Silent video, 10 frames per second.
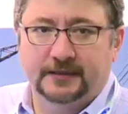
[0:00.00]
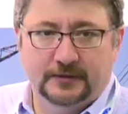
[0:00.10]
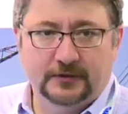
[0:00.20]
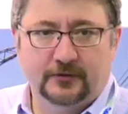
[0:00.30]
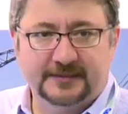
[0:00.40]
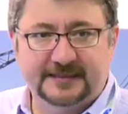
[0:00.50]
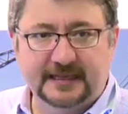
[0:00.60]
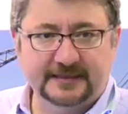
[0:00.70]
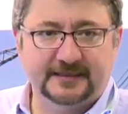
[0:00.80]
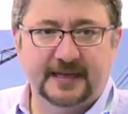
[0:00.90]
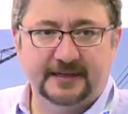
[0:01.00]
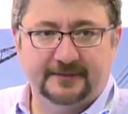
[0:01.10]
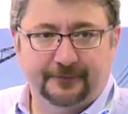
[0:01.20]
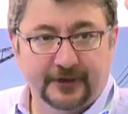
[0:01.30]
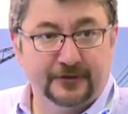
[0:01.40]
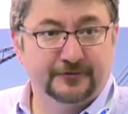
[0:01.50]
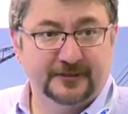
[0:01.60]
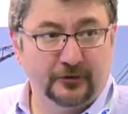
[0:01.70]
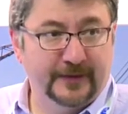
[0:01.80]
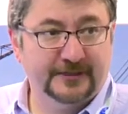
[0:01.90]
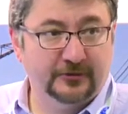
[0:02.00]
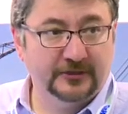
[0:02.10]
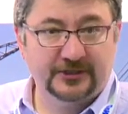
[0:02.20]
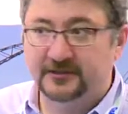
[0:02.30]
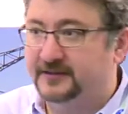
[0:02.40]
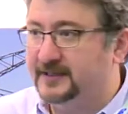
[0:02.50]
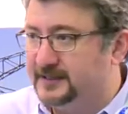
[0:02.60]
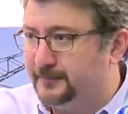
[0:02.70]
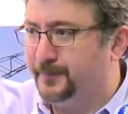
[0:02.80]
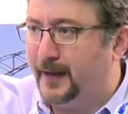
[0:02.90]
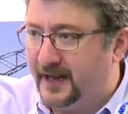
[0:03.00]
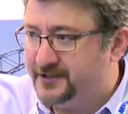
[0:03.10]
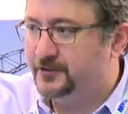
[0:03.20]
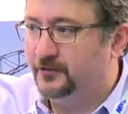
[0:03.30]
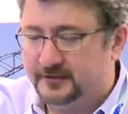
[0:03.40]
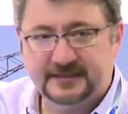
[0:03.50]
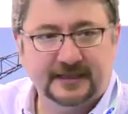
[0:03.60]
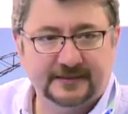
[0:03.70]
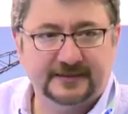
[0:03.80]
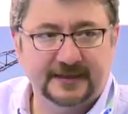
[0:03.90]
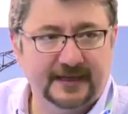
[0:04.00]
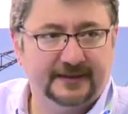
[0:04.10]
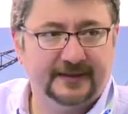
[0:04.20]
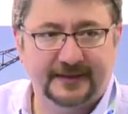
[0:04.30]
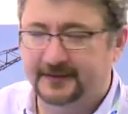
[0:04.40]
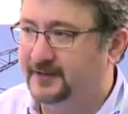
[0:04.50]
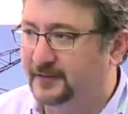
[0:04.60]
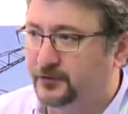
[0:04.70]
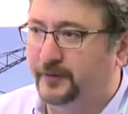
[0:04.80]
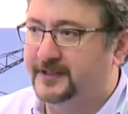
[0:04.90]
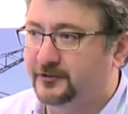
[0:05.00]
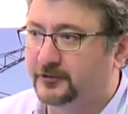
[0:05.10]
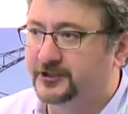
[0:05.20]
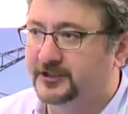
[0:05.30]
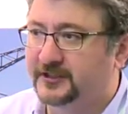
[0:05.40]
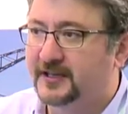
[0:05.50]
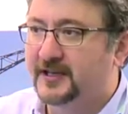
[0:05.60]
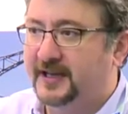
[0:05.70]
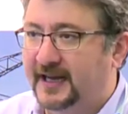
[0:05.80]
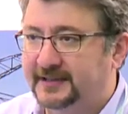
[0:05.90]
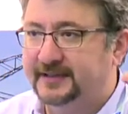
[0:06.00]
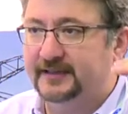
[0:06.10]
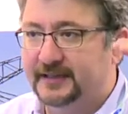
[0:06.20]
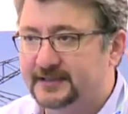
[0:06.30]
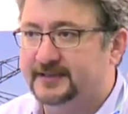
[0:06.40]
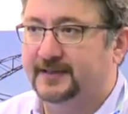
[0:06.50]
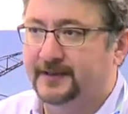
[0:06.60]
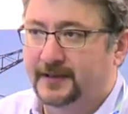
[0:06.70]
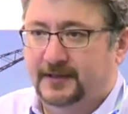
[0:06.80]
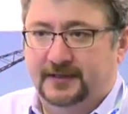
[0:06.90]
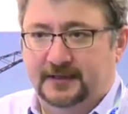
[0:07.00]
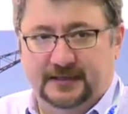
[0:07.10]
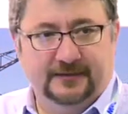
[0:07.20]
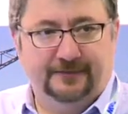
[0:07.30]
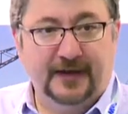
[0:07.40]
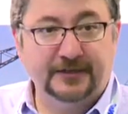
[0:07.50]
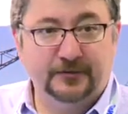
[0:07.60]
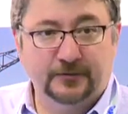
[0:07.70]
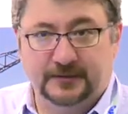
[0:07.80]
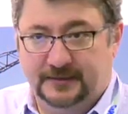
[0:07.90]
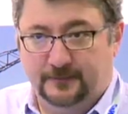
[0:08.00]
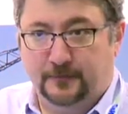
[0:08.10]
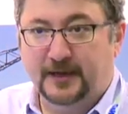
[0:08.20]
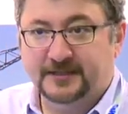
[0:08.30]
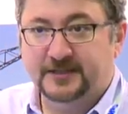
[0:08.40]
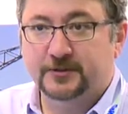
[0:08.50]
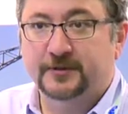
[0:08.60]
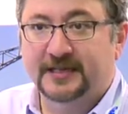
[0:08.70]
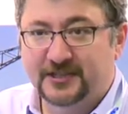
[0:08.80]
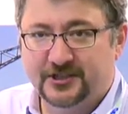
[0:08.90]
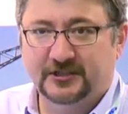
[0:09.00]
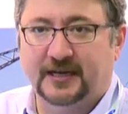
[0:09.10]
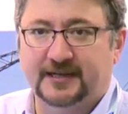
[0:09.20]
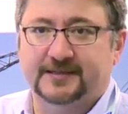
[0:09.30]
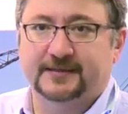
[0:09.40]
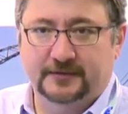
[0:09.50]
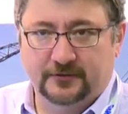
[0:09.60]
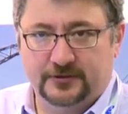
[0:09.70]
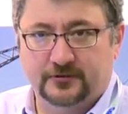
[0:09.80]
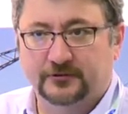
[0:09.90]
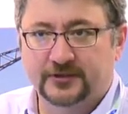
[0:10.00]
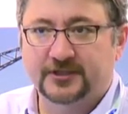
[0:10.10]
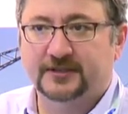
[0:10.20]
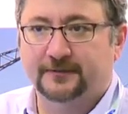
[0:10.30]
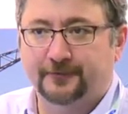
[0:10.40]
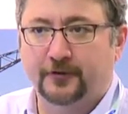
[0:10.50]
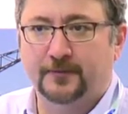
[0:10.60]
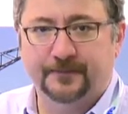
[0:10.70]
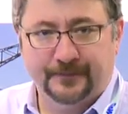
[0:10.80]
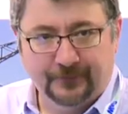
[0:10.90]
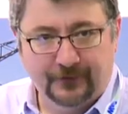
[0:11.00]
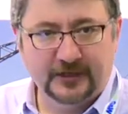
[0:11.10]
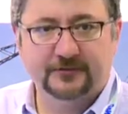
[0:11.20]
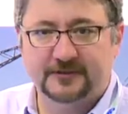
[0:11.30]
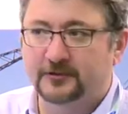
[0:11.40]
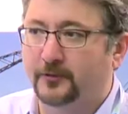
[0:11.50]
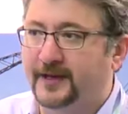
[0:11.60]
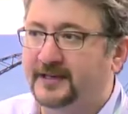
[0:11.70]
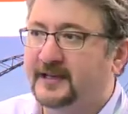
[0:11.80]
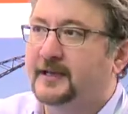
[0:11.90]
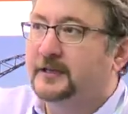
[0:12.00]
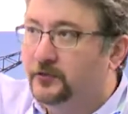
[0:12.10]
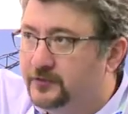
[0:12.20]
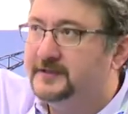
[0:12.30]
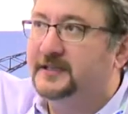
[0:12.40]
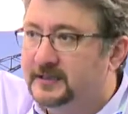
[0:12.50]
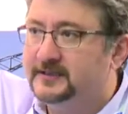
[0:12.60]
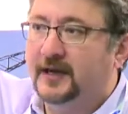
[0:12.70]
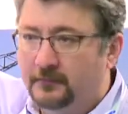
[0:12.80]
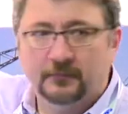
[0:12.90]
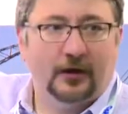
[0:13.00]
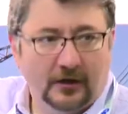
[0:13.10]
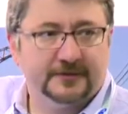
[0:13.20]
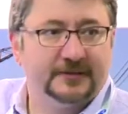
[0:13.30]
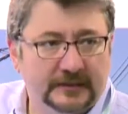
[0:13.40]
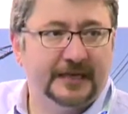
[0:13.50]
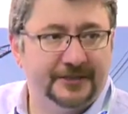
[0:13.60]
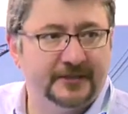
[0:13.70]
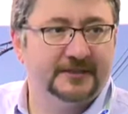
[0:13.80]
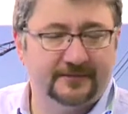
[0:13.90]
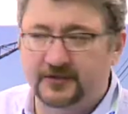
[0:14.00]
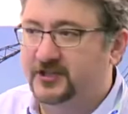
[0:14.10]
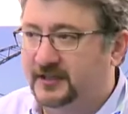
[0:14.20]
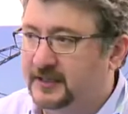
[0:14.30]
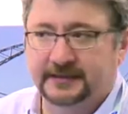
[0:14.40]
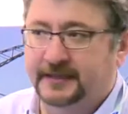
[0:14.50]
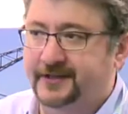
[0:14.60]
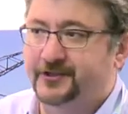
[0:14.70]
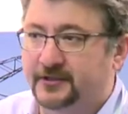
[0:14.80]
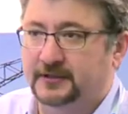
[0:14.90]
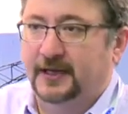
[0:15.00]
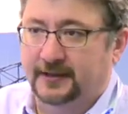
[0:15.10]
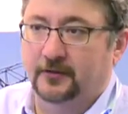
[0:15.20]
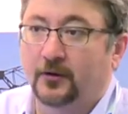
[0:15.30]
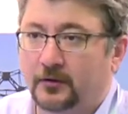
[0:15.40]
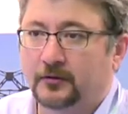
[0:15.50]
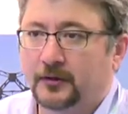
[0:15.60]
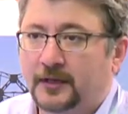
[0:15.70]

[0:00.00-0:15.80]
your steady state frequency domain solution doesn't match your steady state time domain solution. And there is when you want to initialize your solution from frequency domain, you see some oscillations which are not natural at all.